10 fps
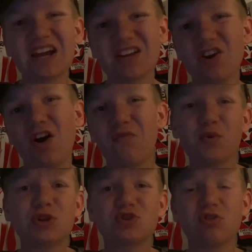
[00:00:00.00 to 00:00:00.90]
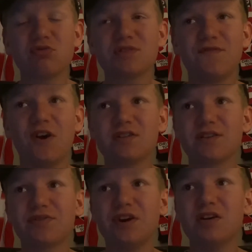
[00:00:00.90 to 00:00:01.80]
half, we struggled to find a
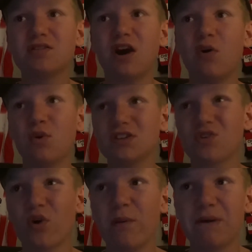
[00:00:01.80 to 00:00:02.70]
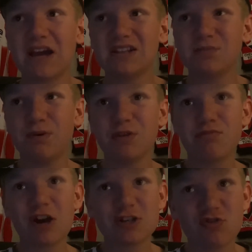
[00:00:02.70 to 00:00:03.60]
third goal as Orient began to put the
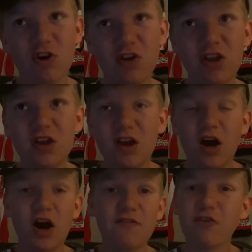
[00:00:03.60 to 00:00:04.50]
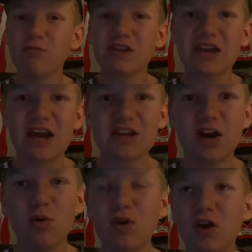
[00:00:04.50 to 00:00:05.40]
pressure on from the
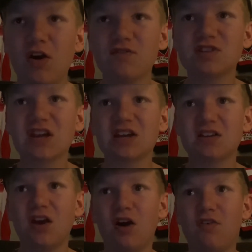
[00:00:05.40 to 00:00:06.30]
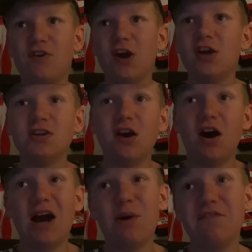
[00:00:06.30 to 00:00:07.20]
get-go of the second half.
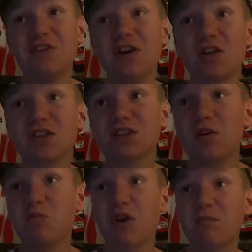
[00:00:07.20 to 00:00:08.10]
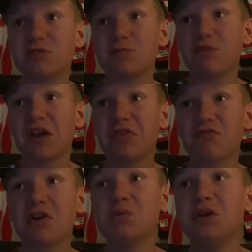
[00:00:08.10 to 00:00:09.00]
However, neither side were able to break
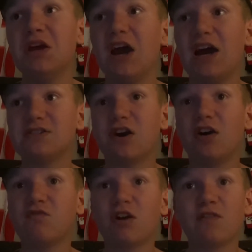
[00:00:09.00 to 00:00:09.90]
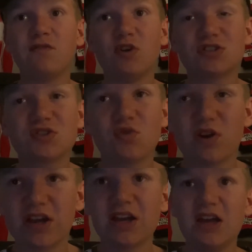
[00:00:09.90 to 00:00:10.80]
through, and our run of not
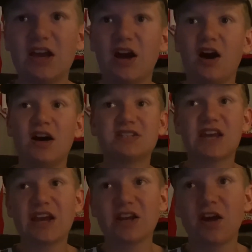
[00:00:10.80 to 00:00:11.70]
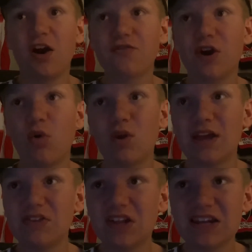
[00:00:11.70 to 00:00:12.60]
scoring a second half goal
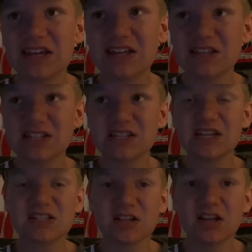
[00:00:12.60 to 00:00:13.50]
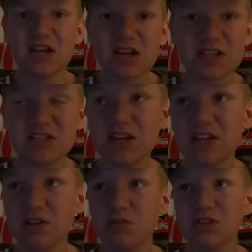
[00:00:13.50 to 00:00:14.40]
in the league this season
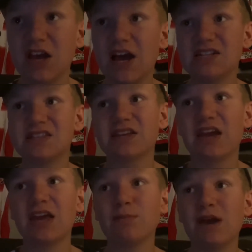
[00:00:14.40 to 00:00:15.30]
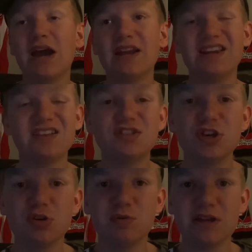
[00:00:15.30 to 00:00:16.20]
continues, as the game ended
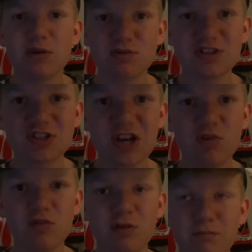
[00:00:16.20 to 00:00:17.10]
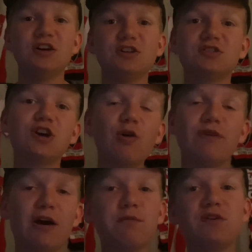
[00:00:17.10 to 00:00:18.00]
2-0 to Cheltenham. So
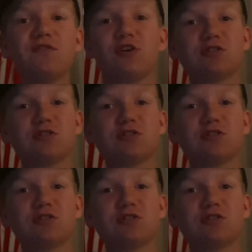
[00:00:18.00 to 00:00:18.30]
now moving on to